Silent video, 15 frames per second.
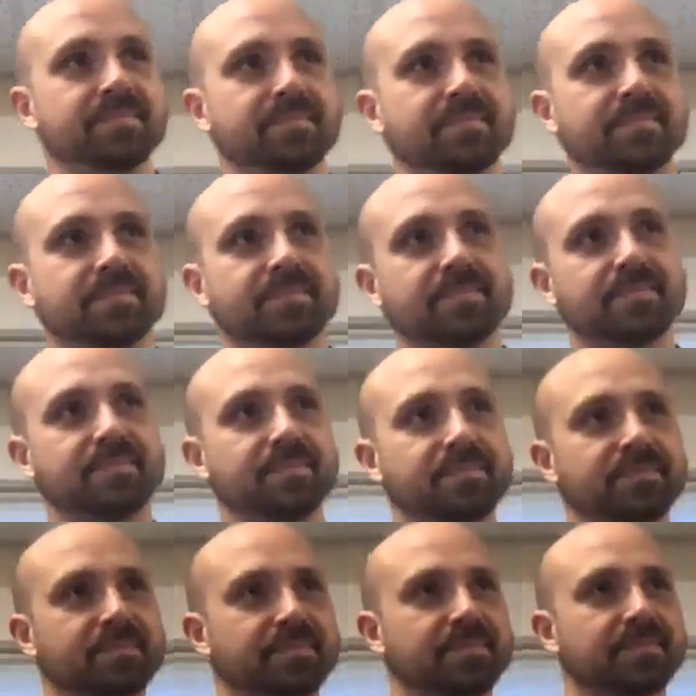the
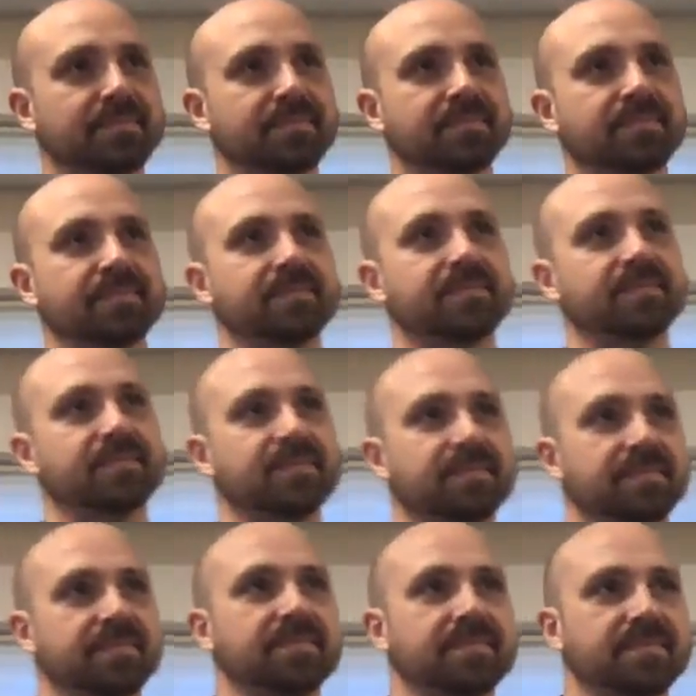first
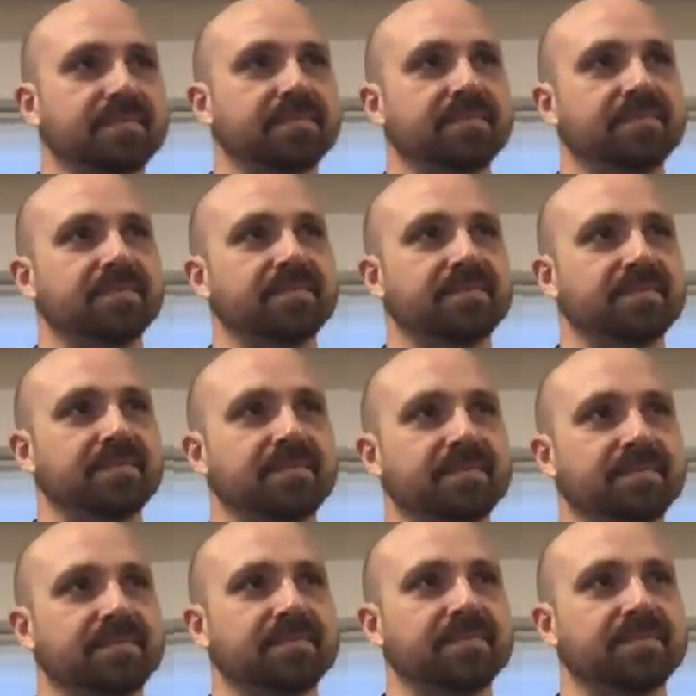month or two he was working
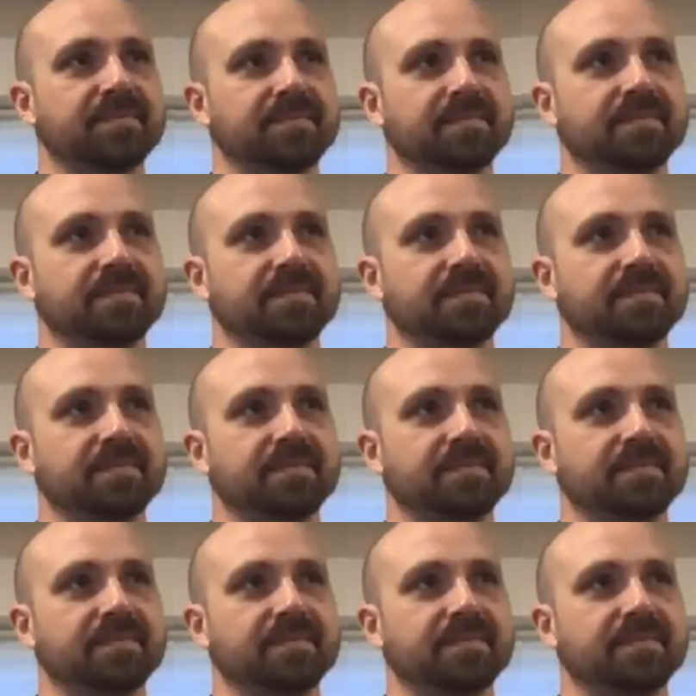for this